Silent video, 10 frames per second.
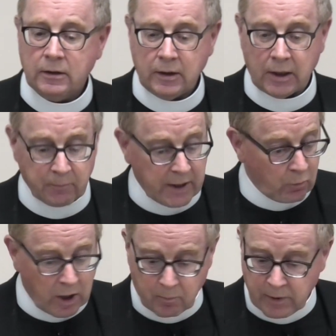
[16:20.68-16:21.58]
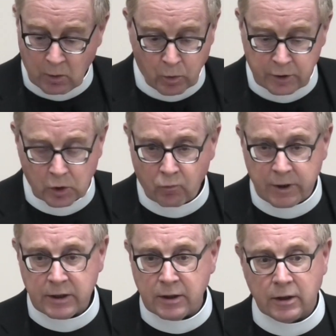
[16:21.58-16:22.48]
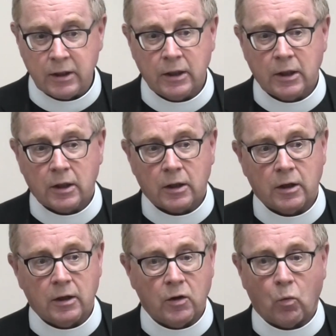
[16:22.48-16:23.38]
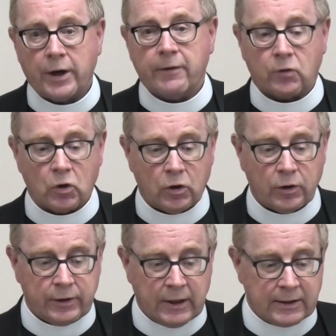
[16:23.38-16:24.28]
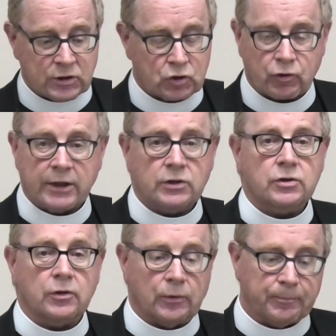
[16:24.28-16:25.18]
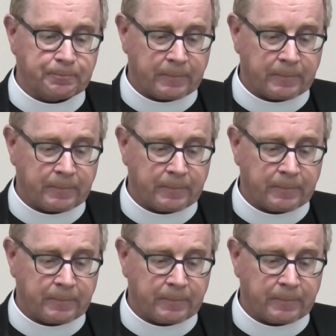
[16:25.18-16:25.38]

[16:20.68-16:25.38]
It may well be when you're reading the Word of God, it strikes you,